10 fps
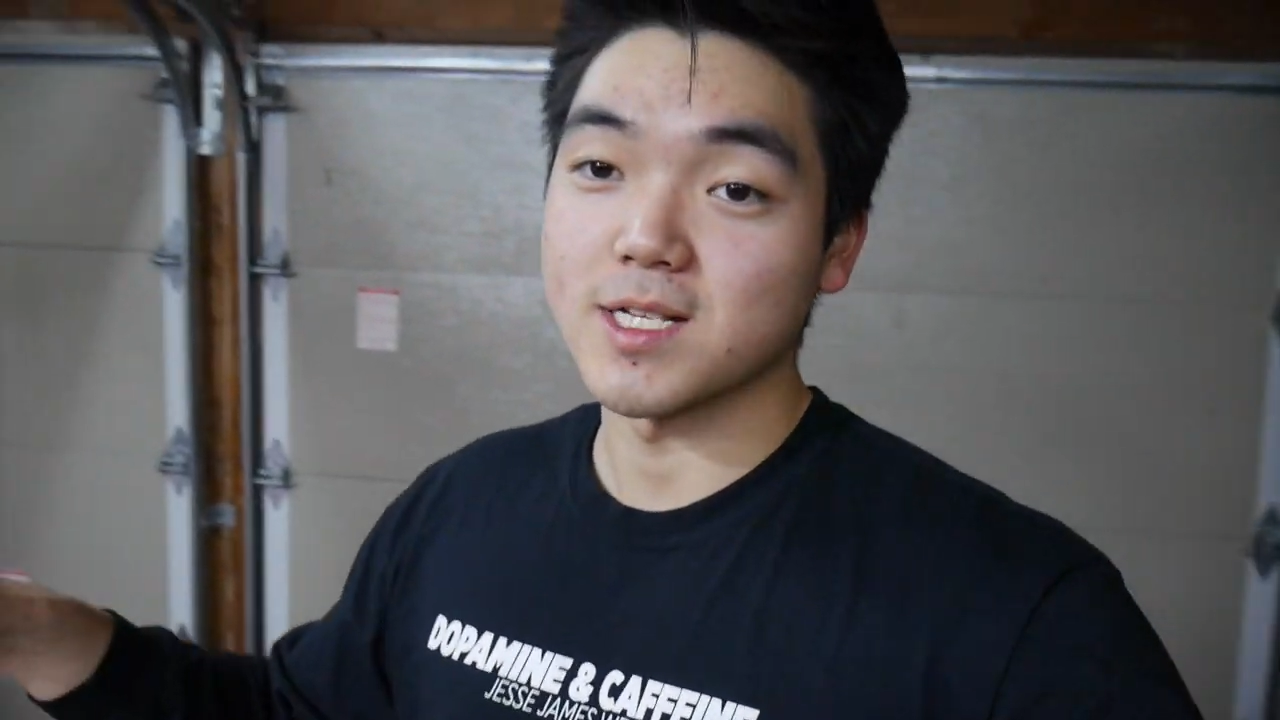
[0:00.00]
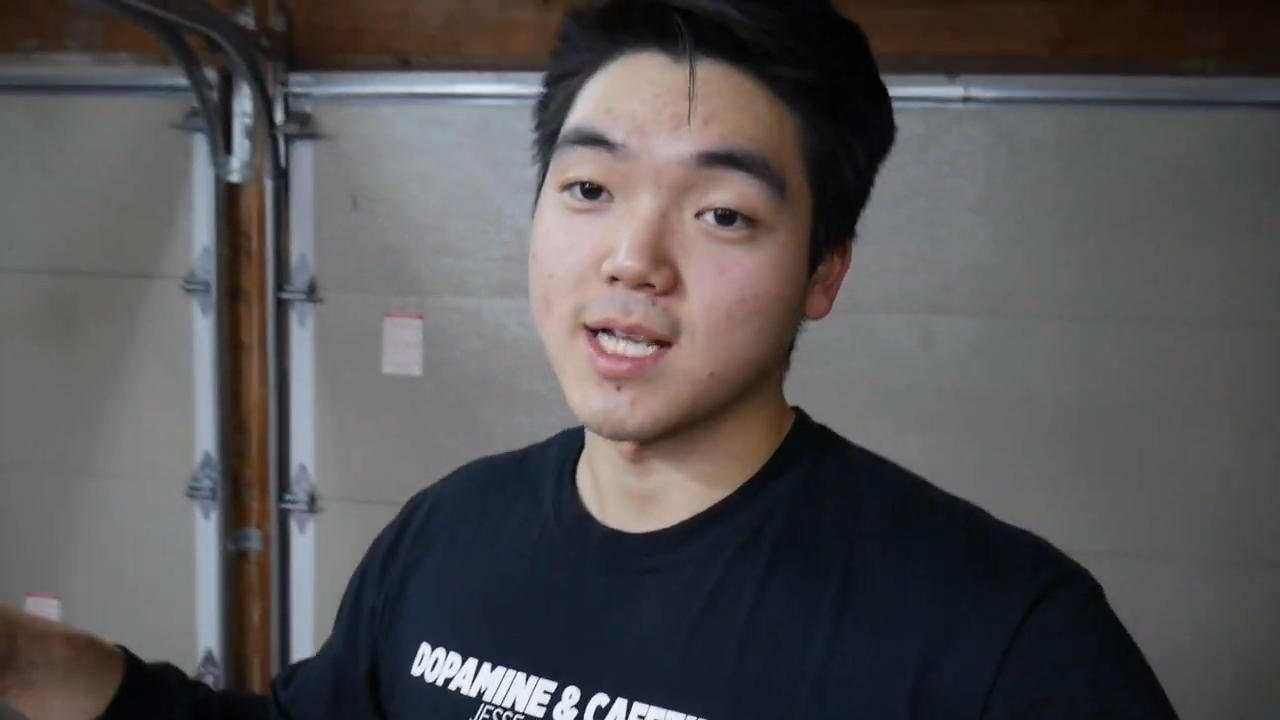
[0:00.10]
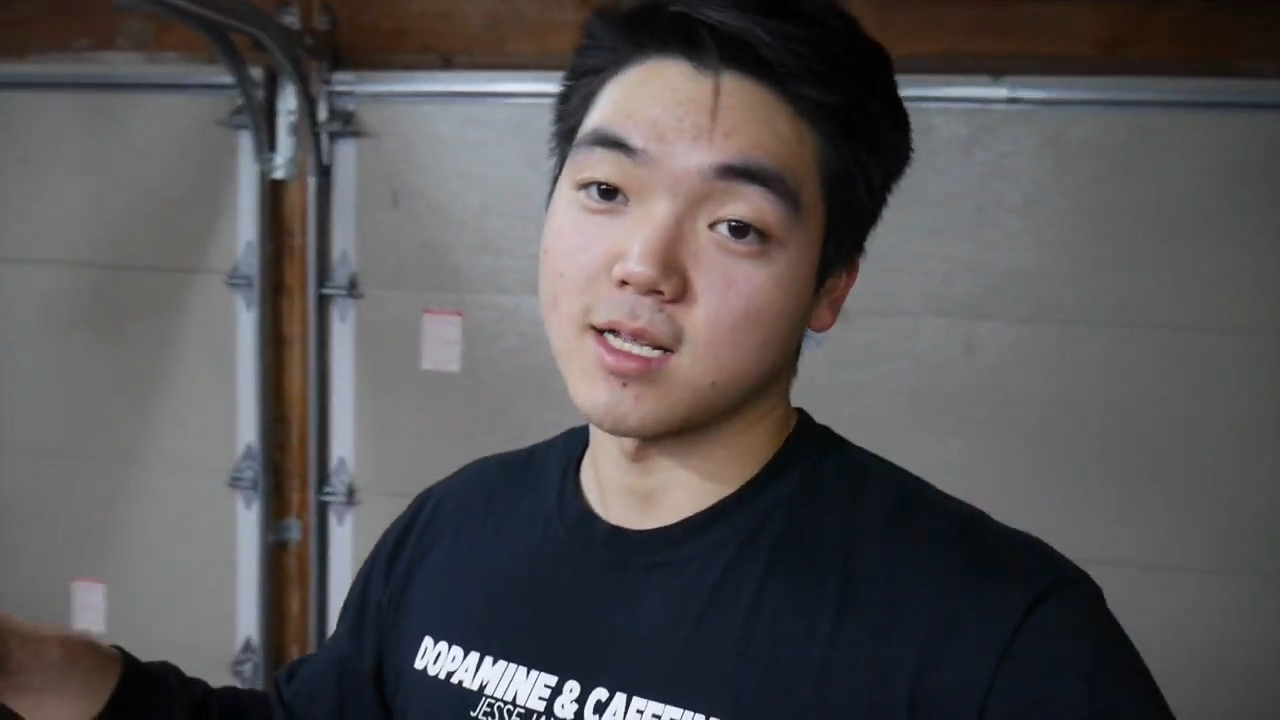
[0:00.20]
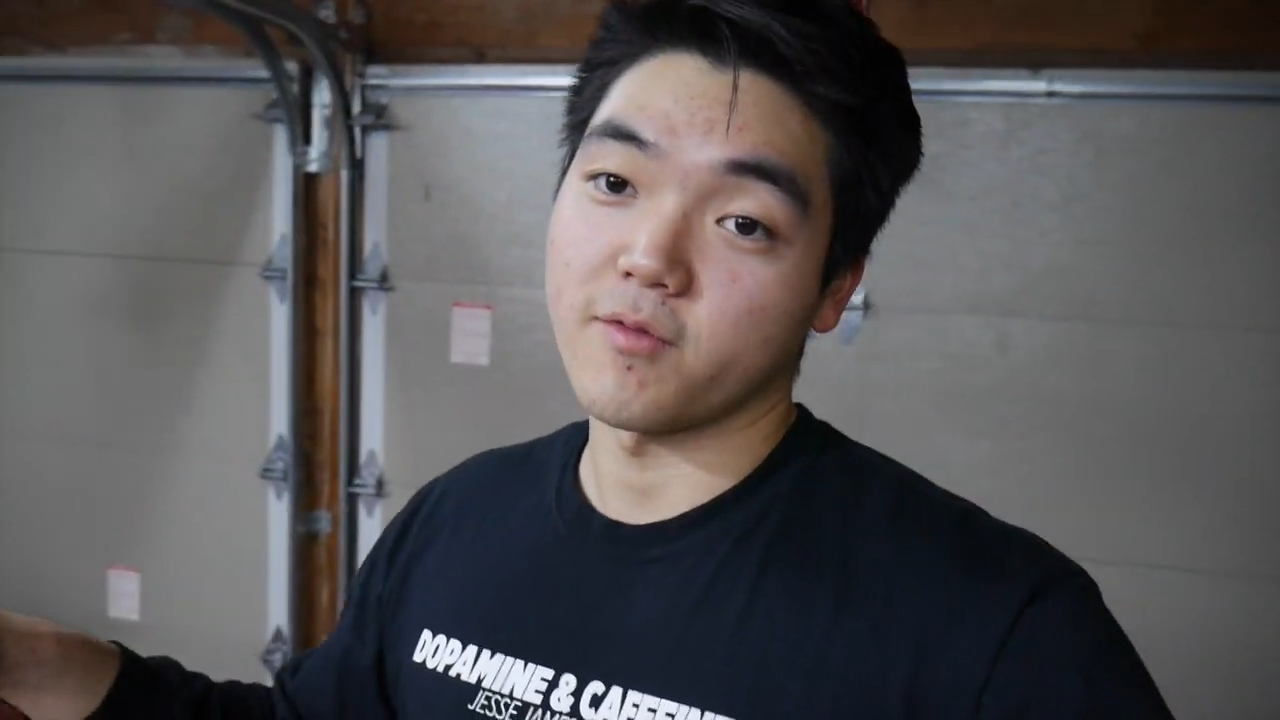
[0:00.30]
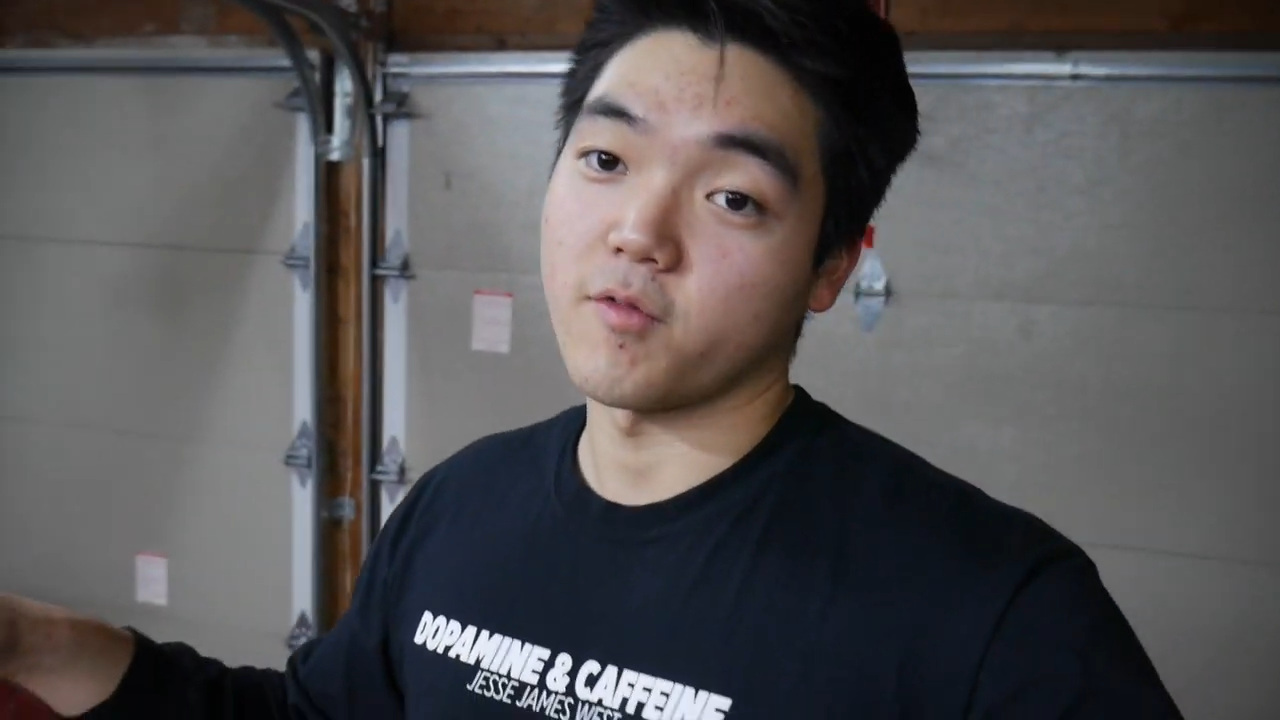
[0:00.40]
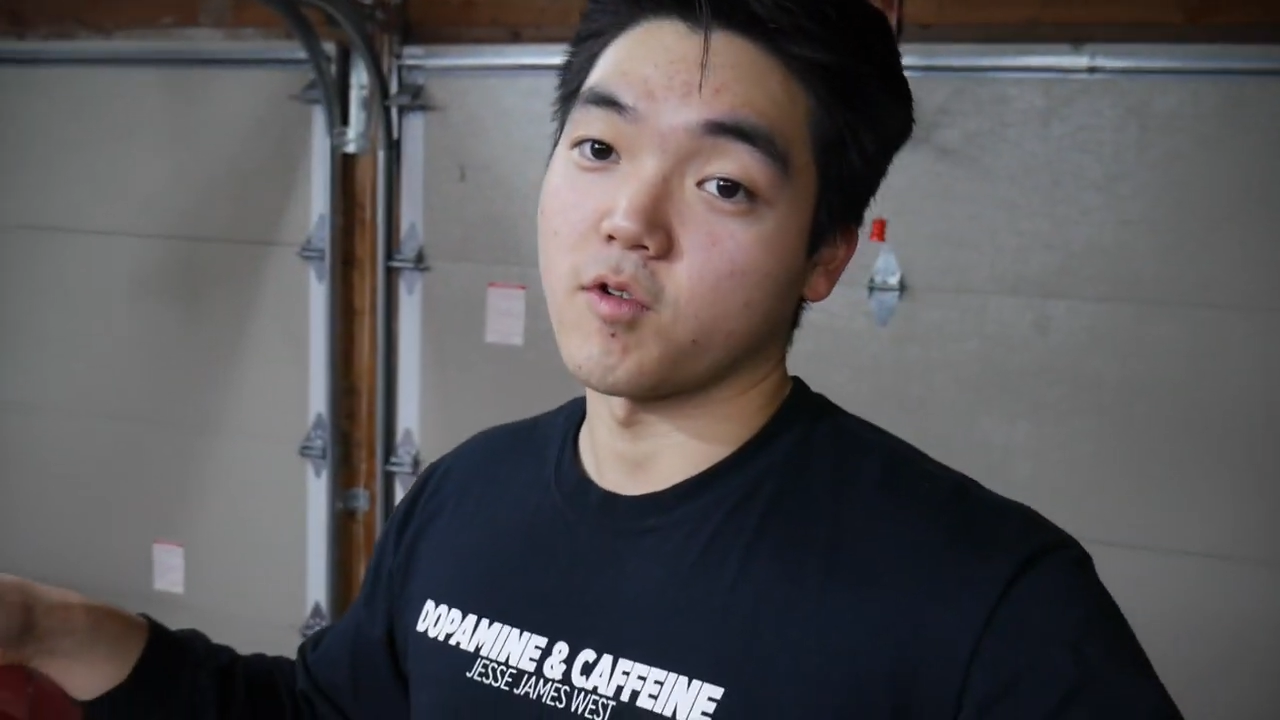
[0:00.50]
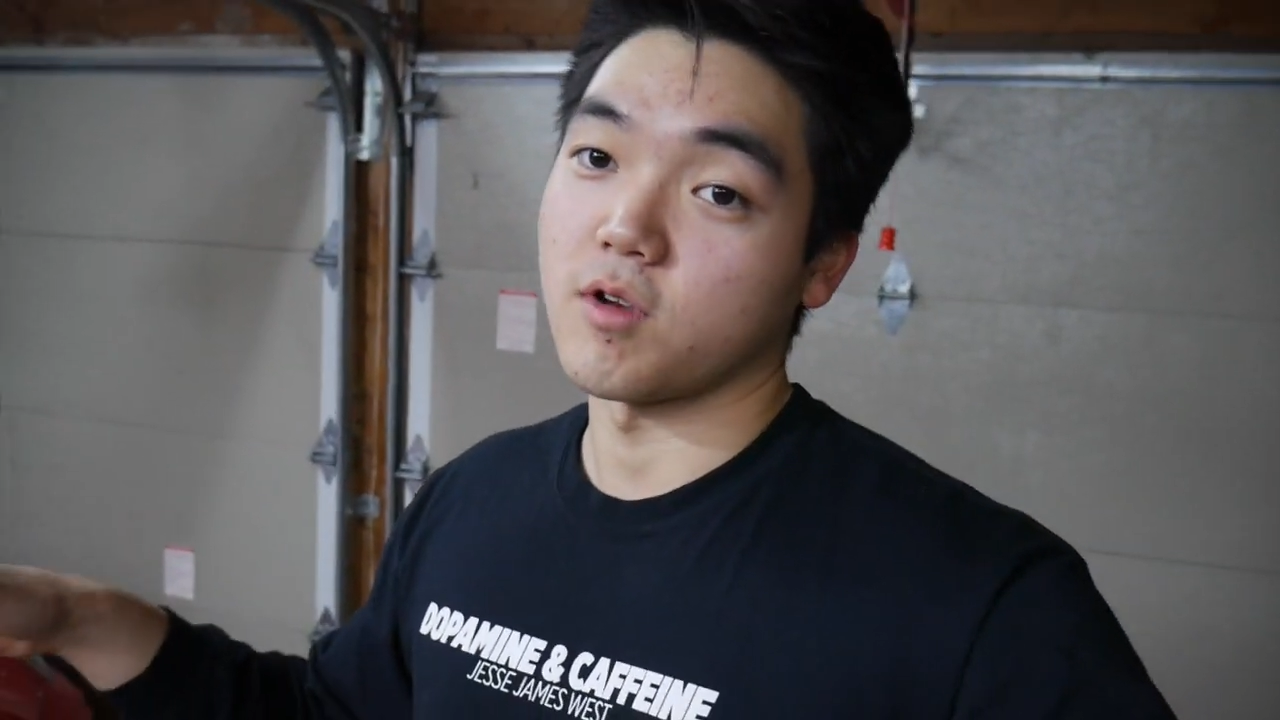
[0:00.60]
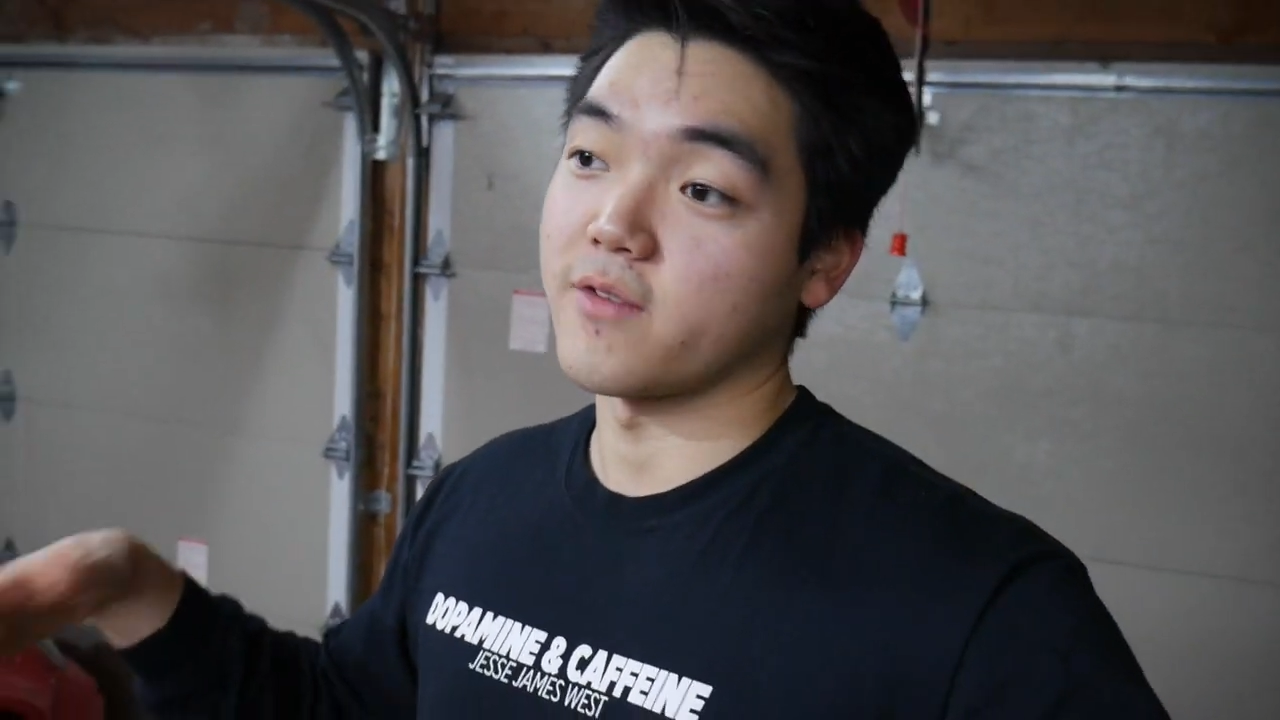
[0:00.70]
signed up for